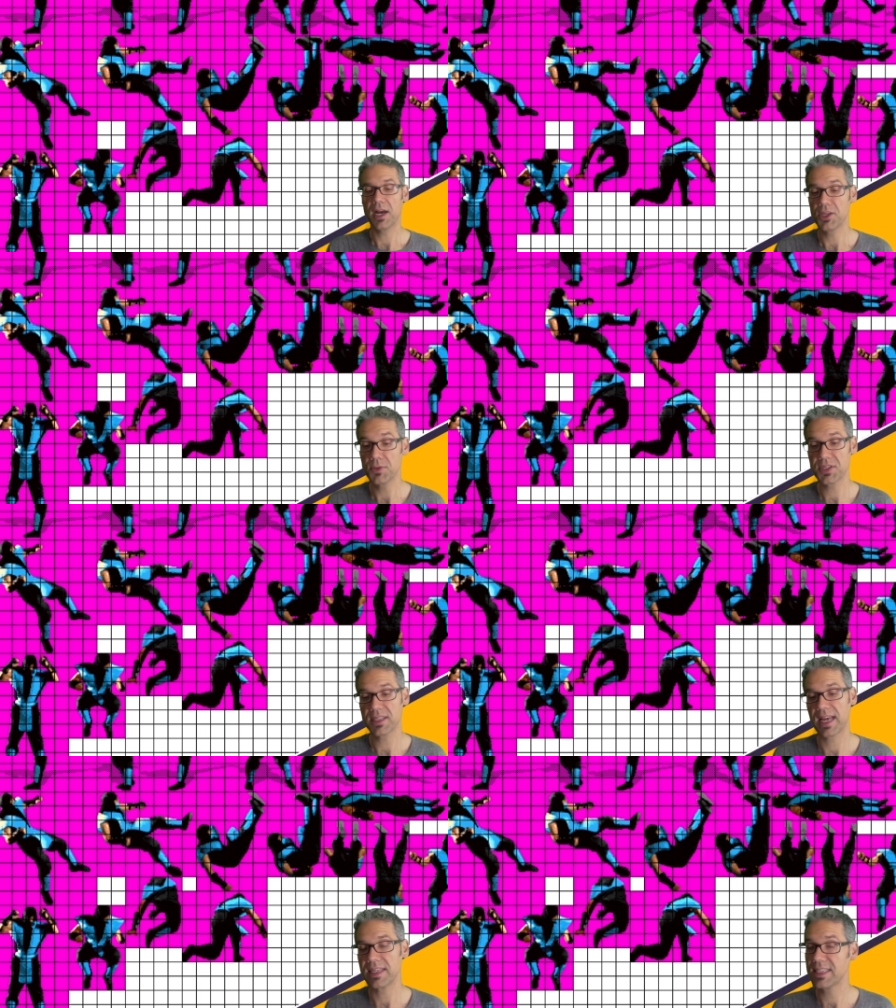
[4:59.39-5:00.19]

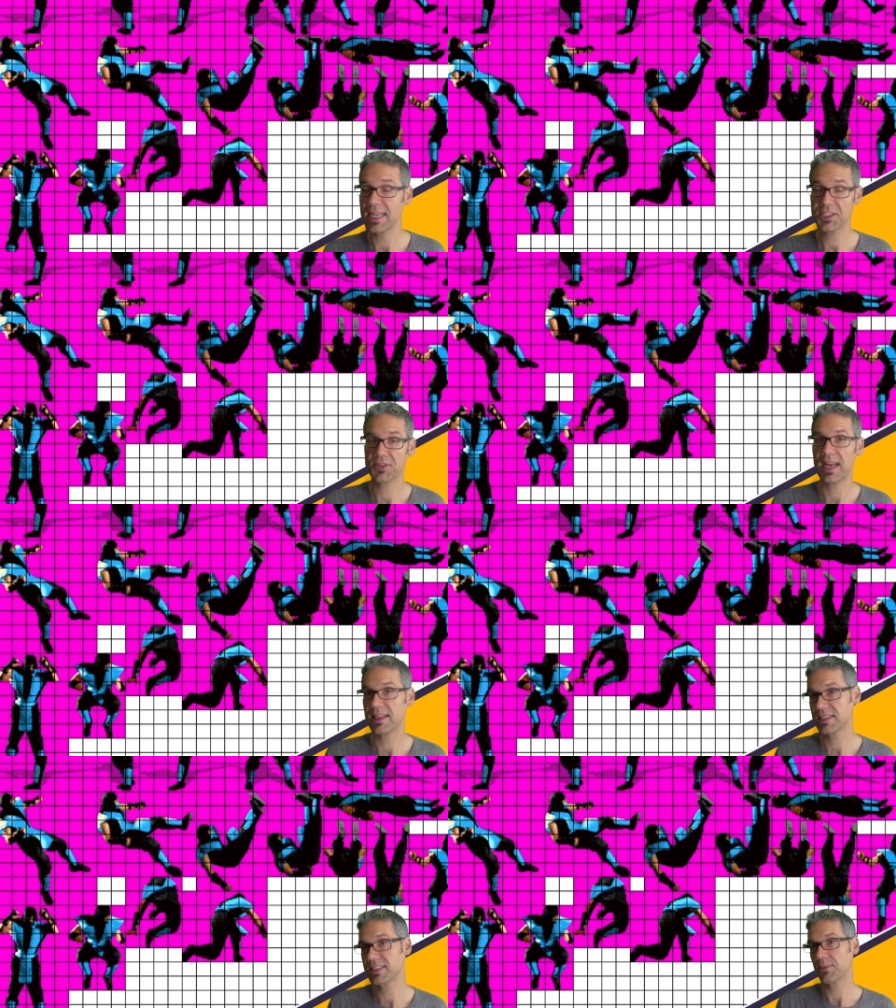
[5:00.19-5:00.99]
using that texture
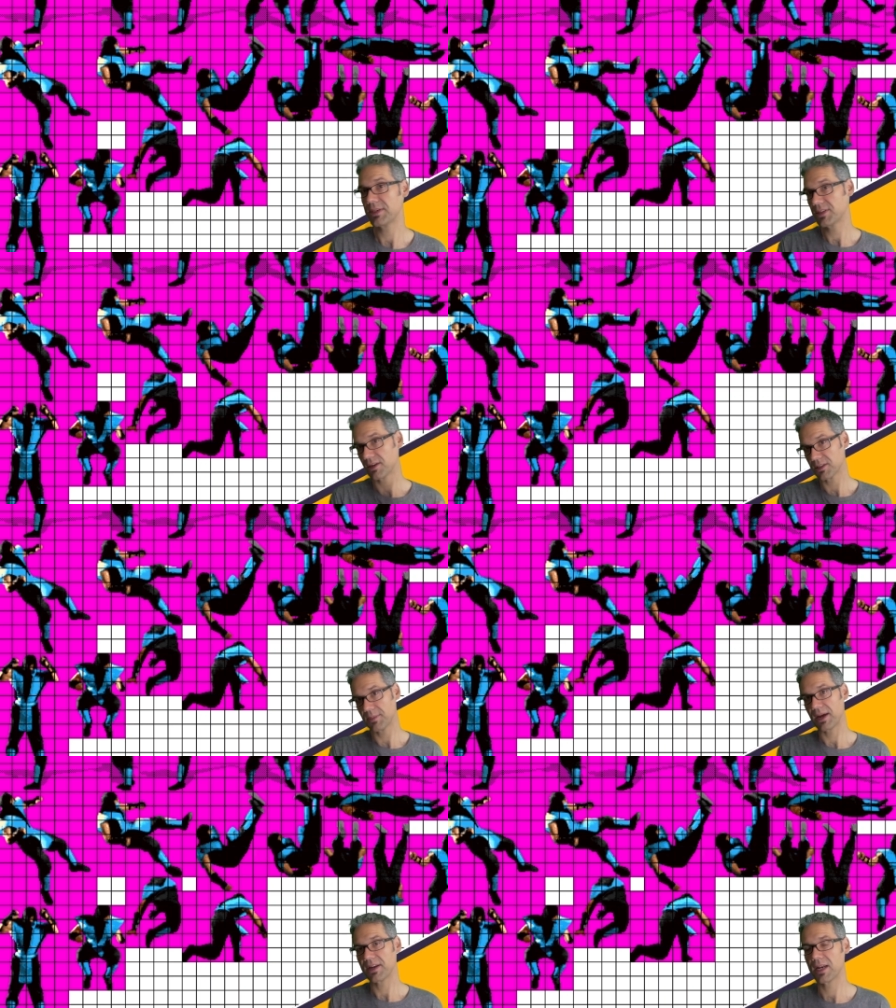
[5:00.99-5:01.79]
atlas that we talked
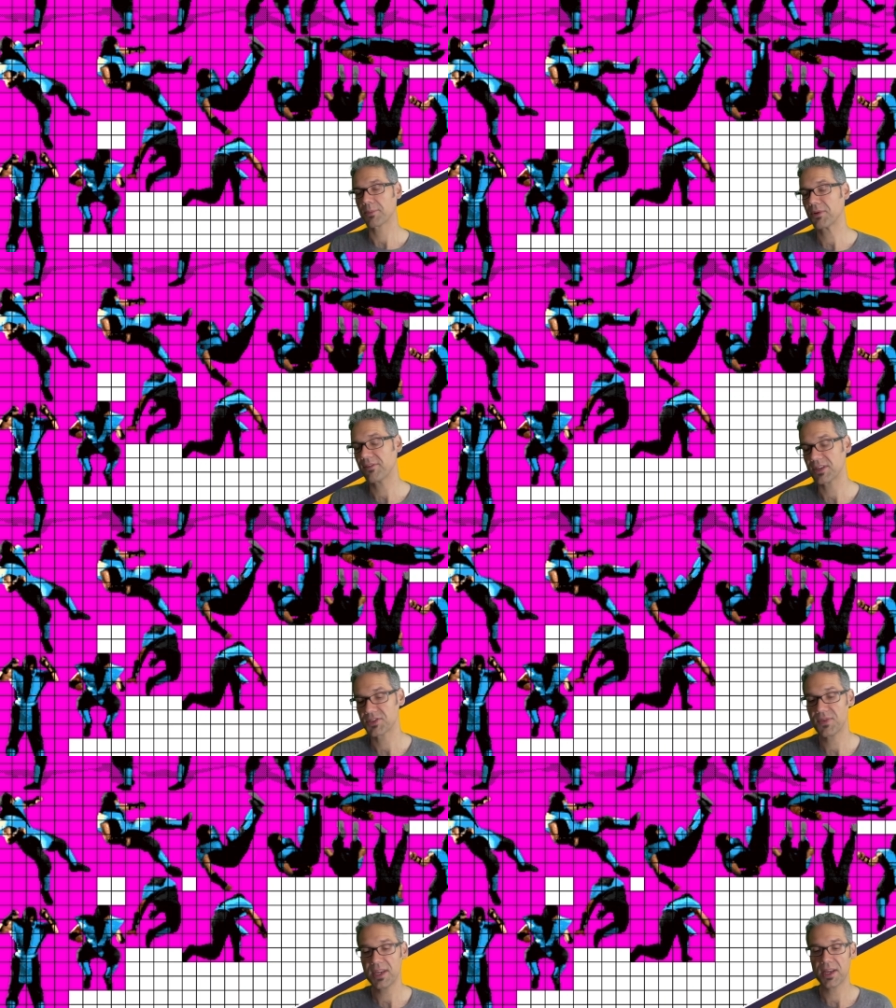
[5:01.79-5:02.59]
about in a
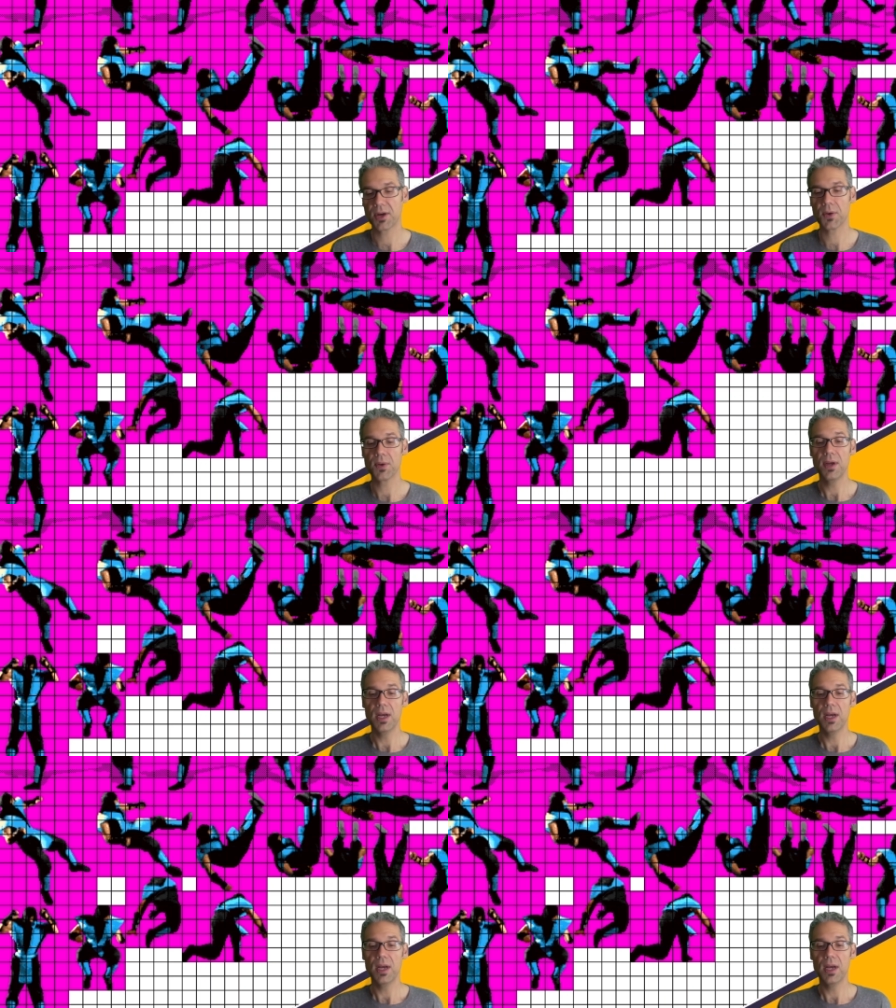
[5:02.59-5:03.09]
previous video,